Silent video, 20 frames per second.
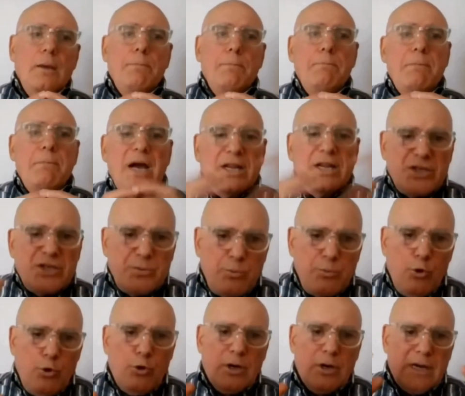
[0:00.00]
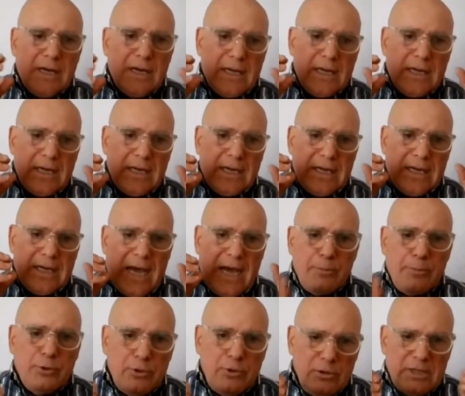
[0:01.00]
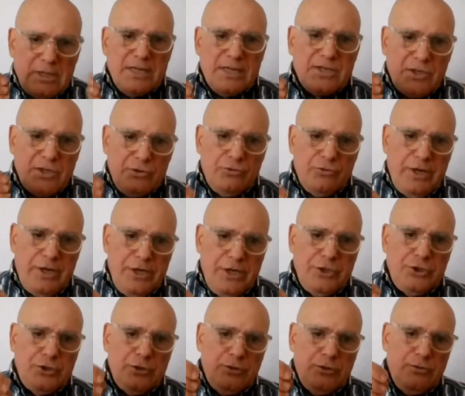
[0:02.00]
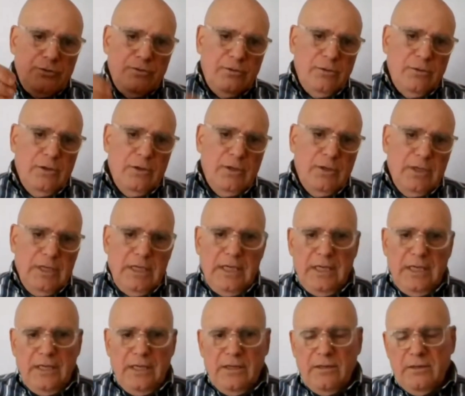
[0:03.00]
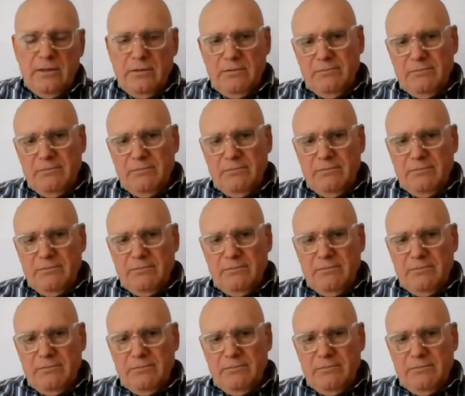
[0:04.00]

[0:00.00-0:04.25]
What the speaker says: much more capital concentration in